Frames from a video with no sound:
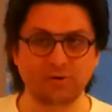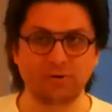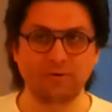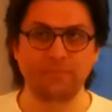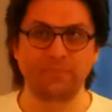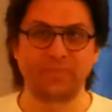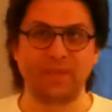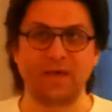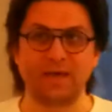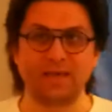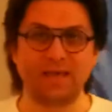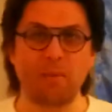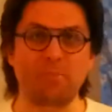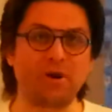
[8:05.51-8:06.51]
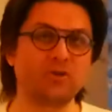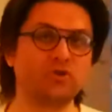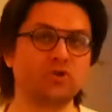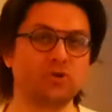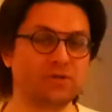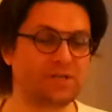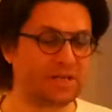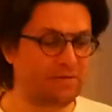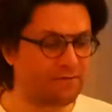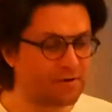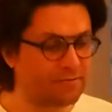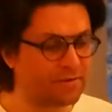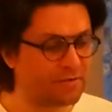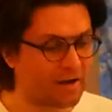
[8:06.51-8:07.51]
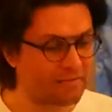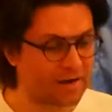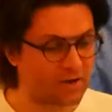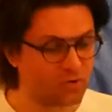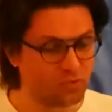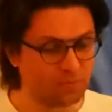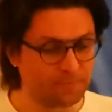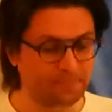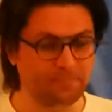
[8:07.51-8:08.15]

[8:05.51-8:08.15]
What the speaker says: The dust will prevent the reflection,